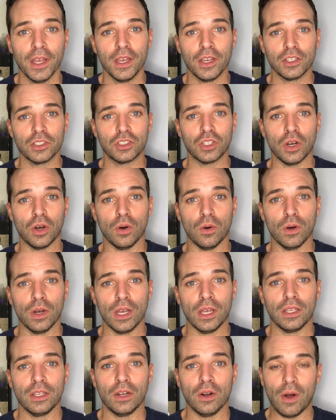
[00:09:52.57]
So,
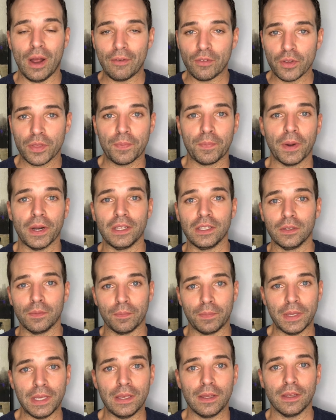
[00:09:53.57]
everybody
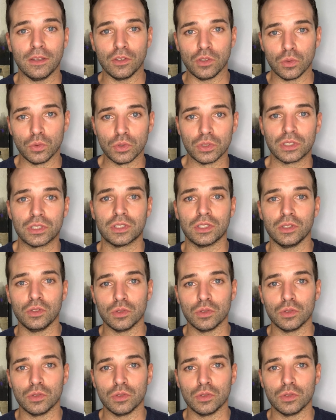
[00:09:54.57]
use